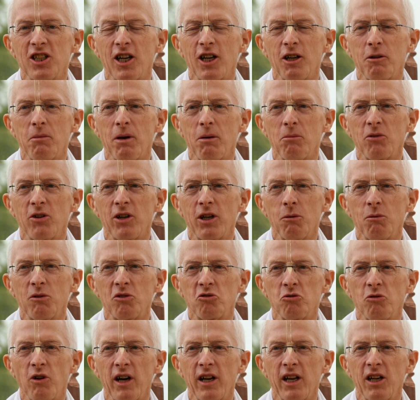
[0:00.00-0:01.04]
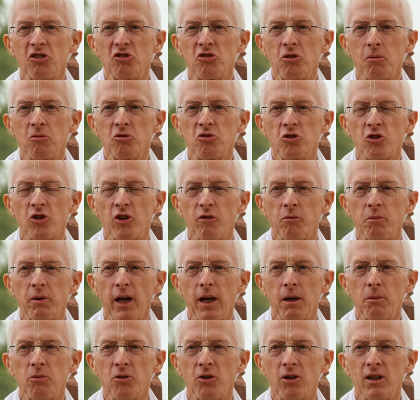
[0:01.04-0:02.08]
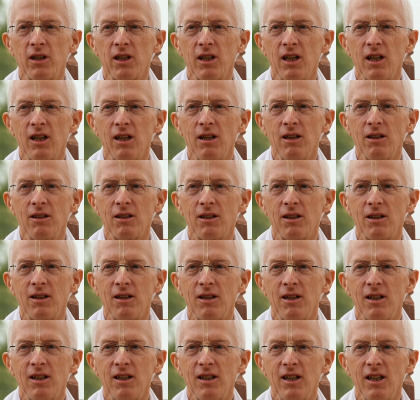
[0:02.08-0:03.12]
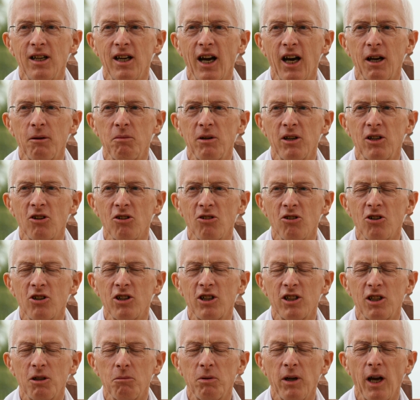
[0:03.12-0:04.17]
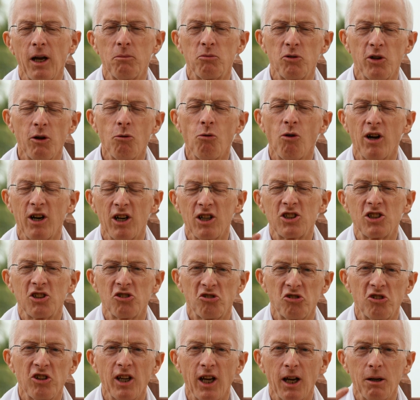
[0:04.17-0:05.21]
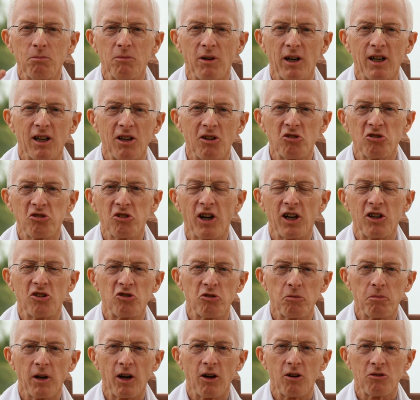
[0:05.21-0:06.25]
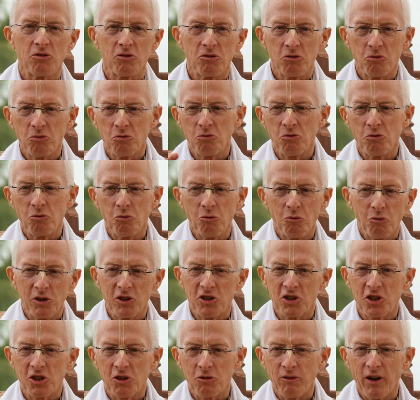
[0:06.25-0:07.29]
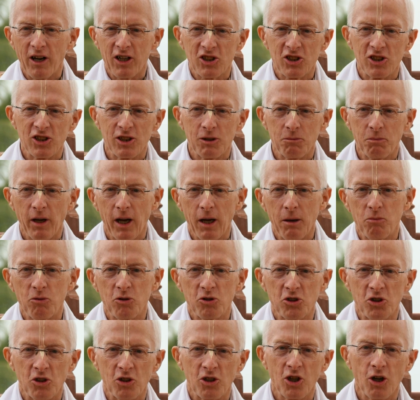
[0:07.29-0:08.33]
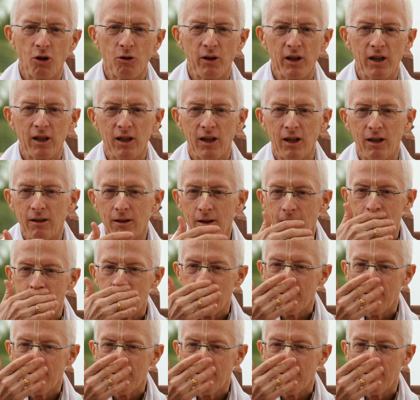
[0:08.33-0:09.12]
I remember he was writing some sort of paper, and he had me to look at the paper. He wanted just to get my insights about which direction the paper should go in. And